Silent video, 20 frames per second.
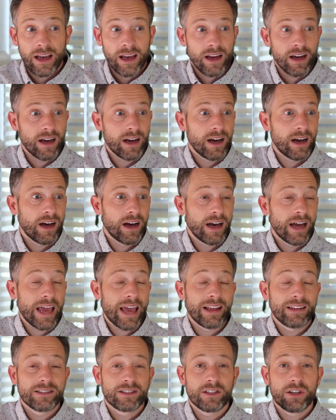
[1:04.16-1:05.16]
Uh,
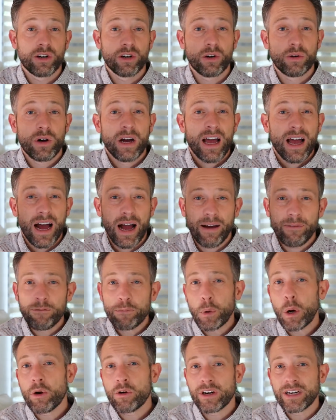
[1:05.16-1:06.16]
and so
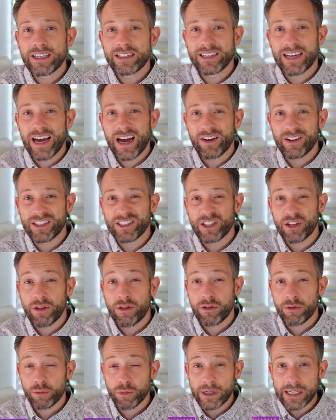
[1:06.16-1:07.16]
I've broken it down into
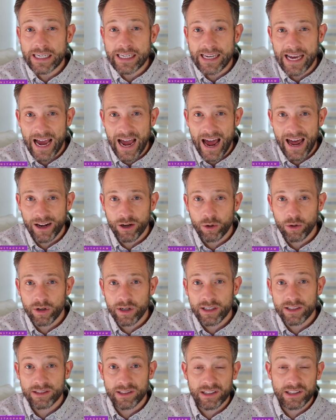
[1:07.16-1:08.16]
three
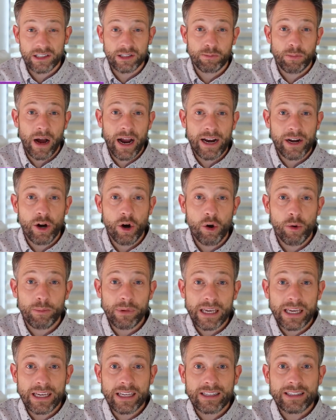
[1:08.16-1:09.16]
categories. This is by no
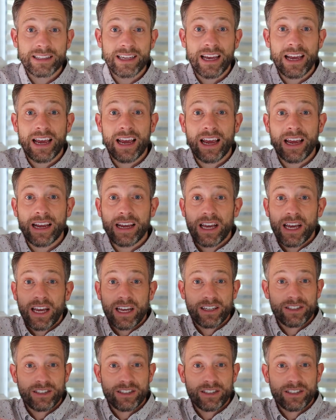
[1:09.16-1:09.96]
means a